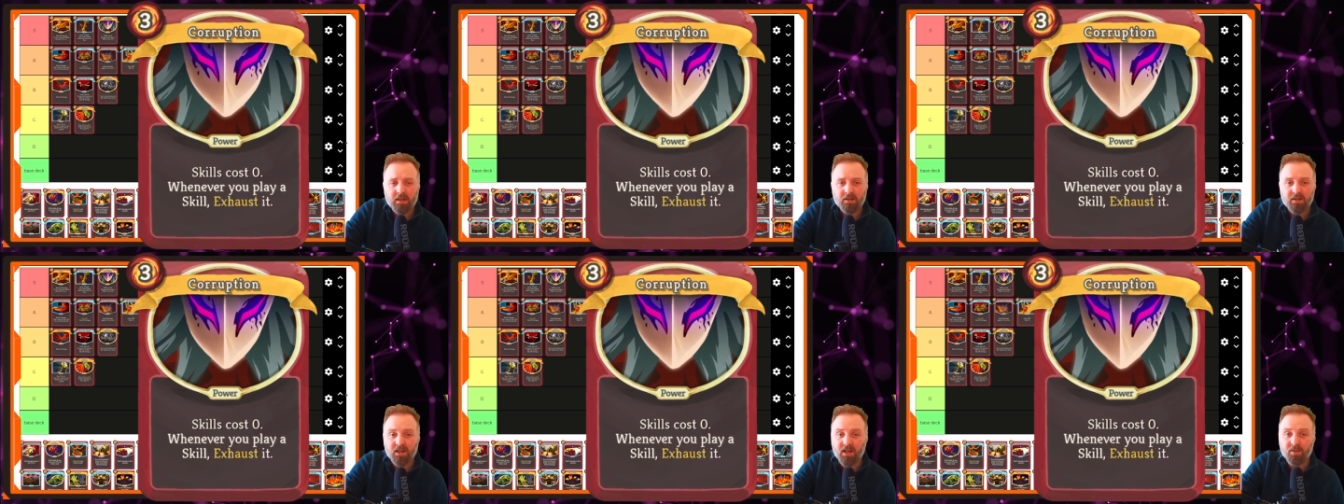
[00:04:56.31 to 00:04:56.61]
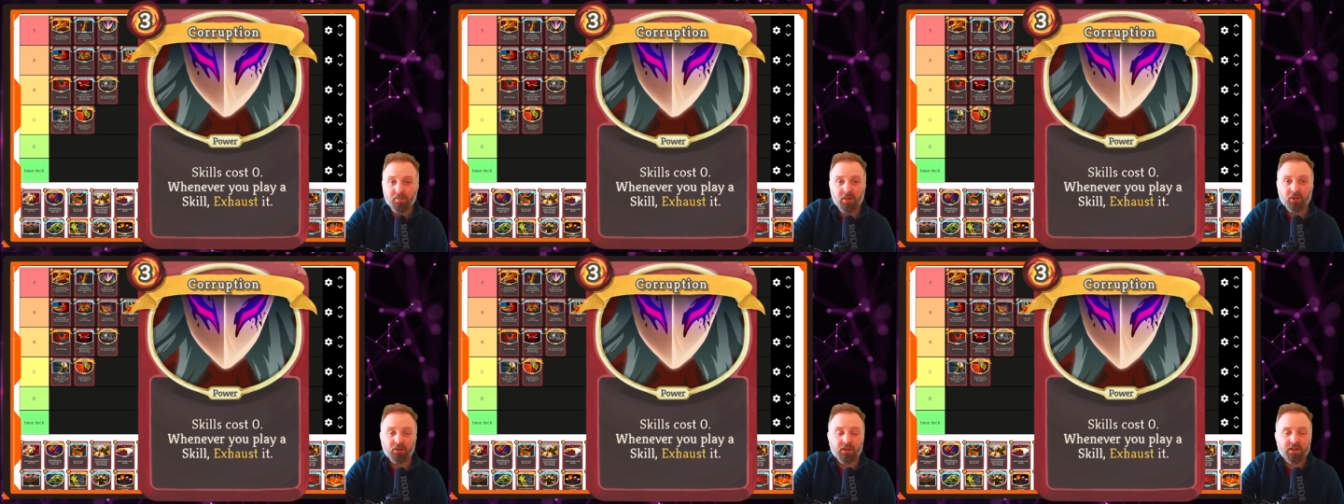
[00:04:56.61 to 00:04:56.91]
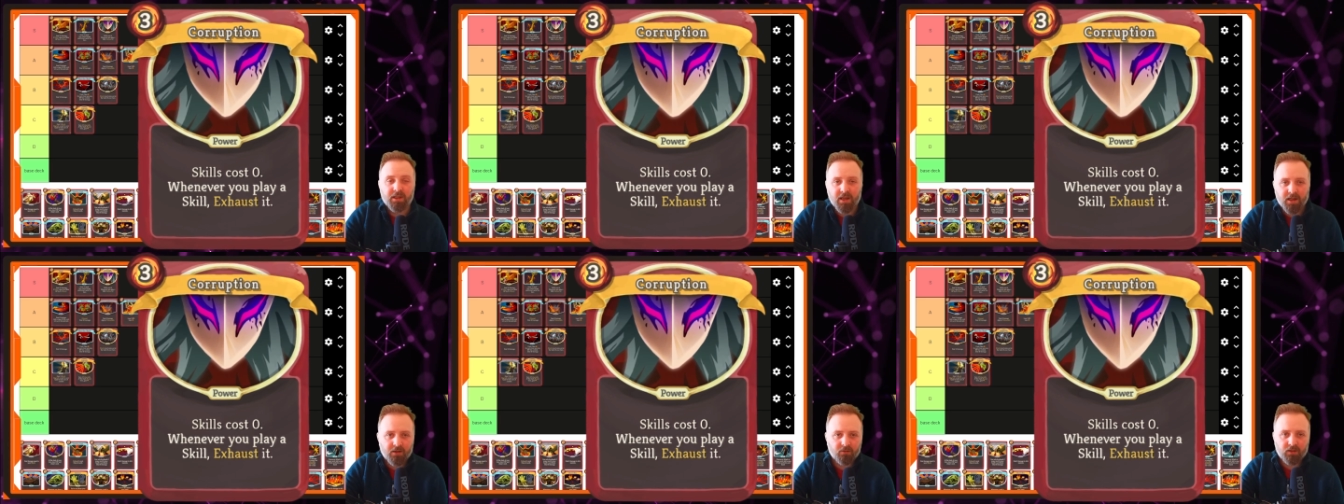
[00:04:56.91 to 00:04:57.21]
You can build your
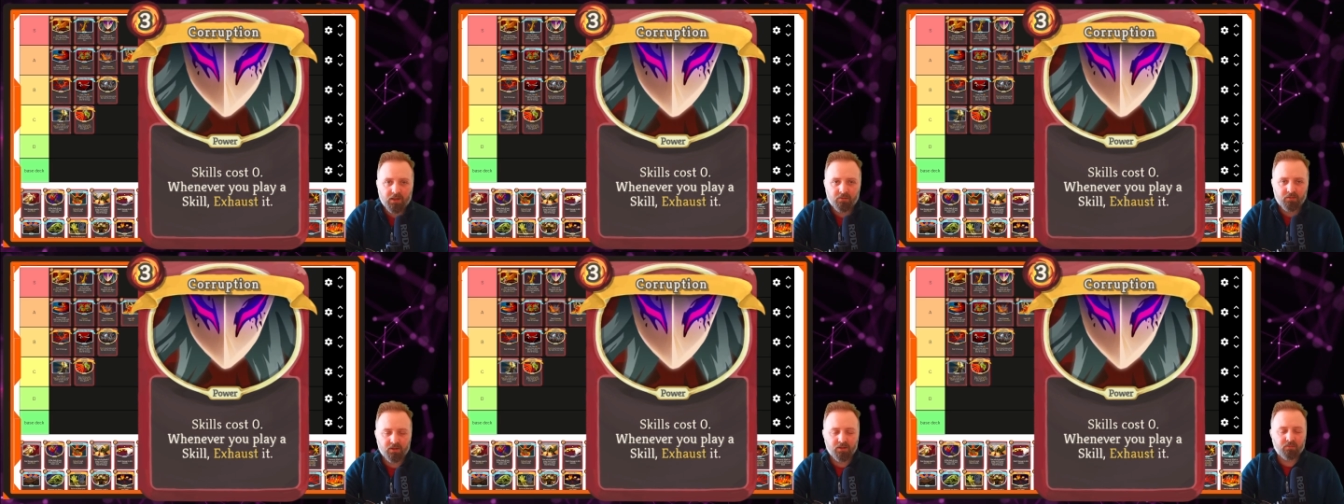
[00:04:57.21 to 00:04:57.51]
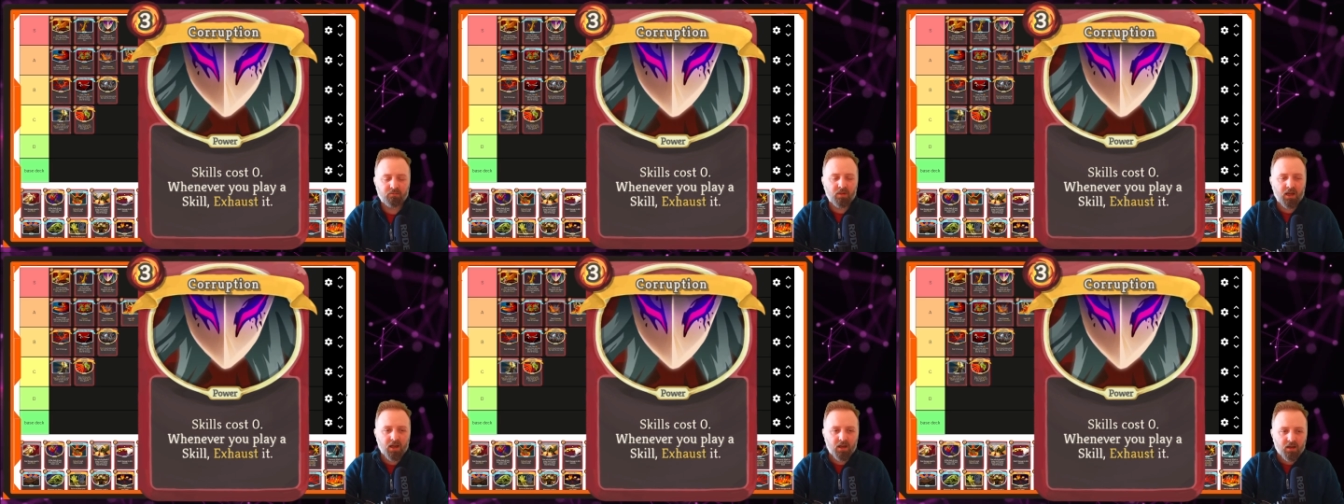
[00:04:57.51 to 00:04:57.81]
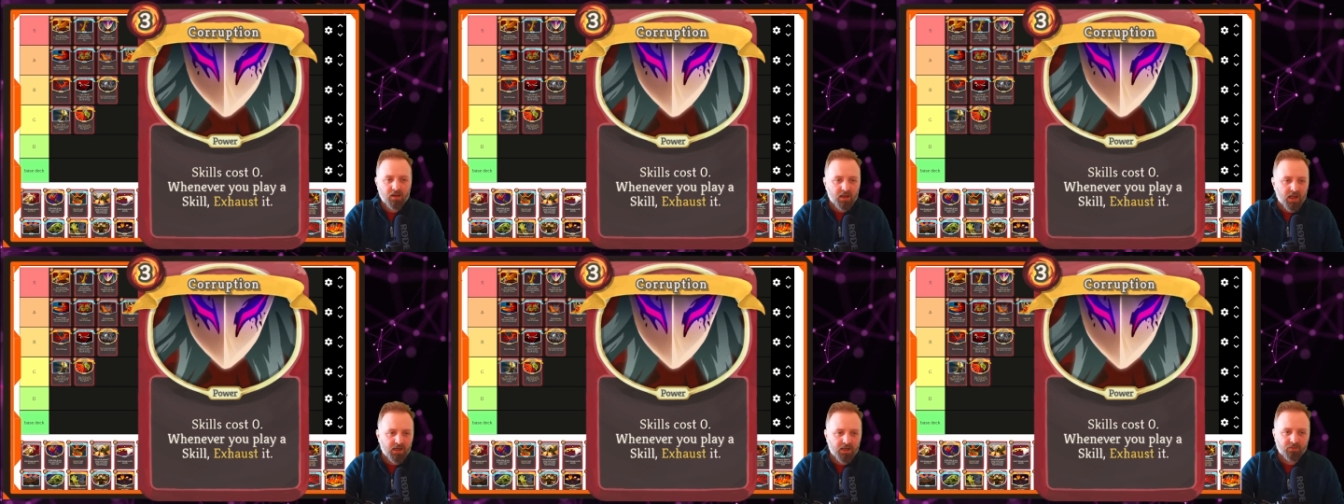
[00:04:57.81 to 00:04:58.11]
deck around it.
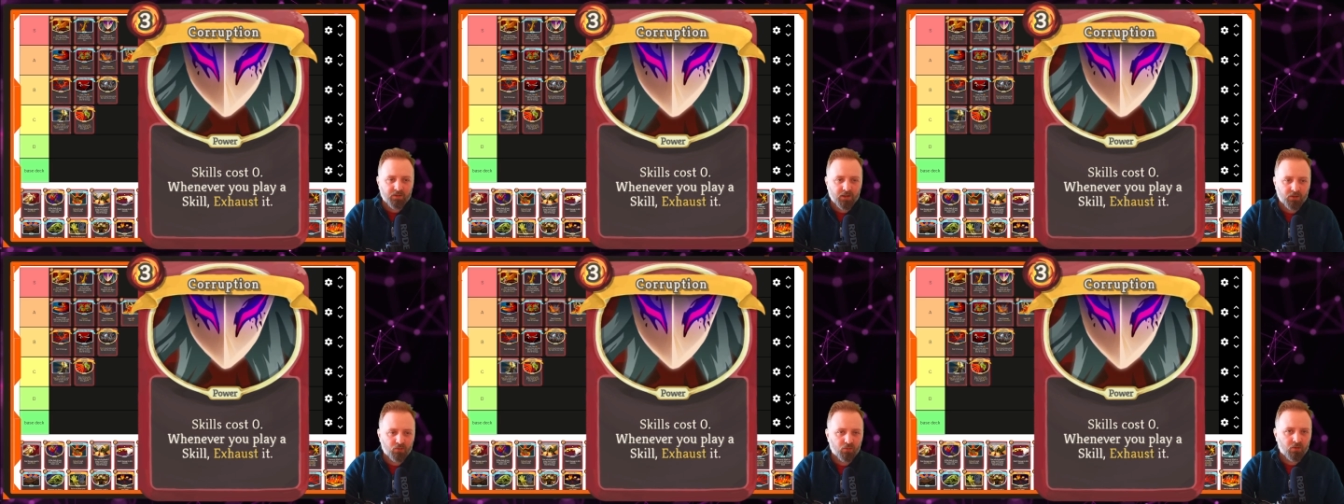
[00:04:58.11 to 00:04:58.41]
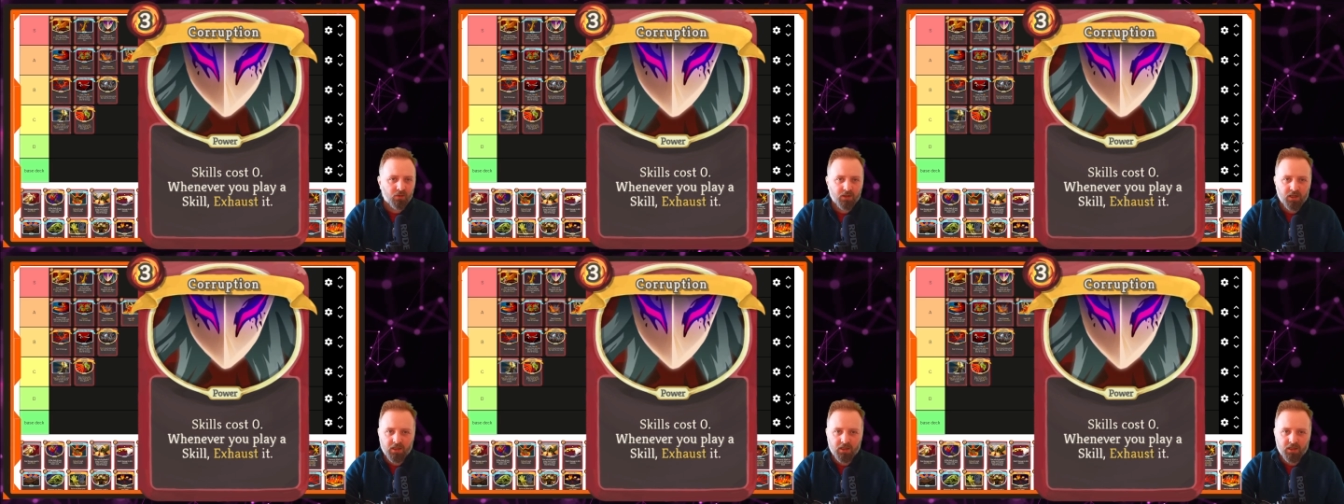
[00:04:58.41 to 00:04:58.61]
end of Act 1,